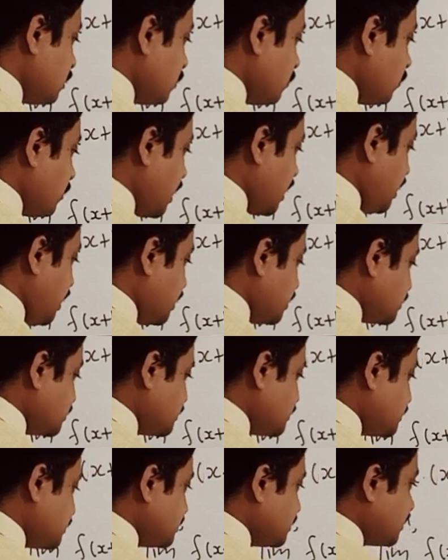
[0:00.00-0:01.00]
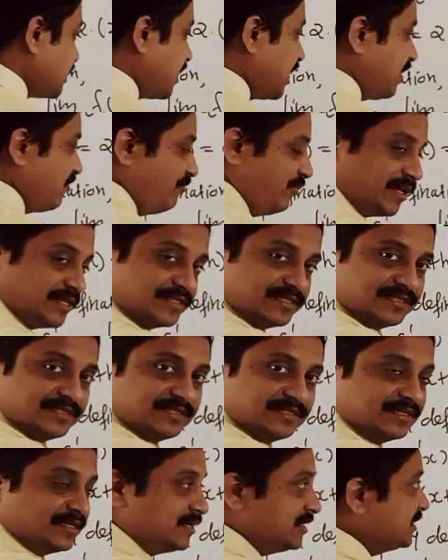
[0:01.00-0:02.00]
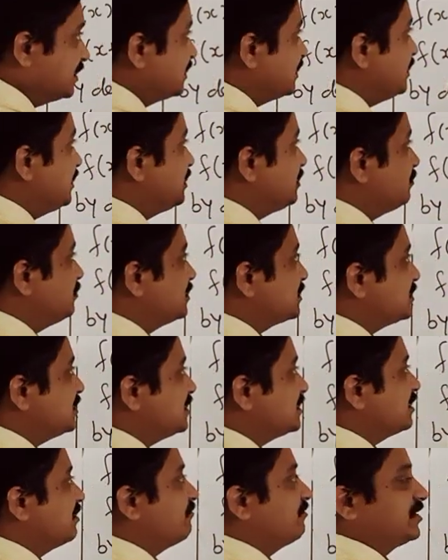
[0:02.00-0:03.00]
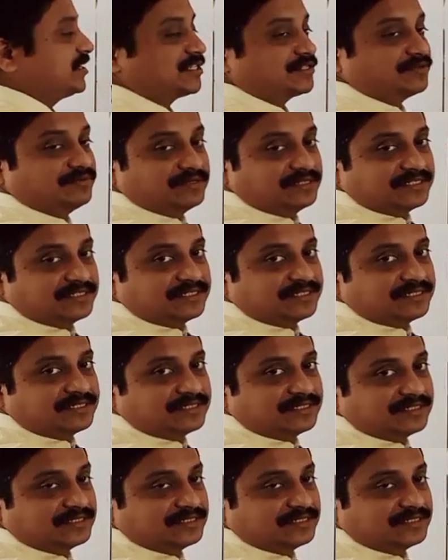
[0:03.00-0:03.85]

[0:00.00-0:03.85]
minus fx, it means this fx students,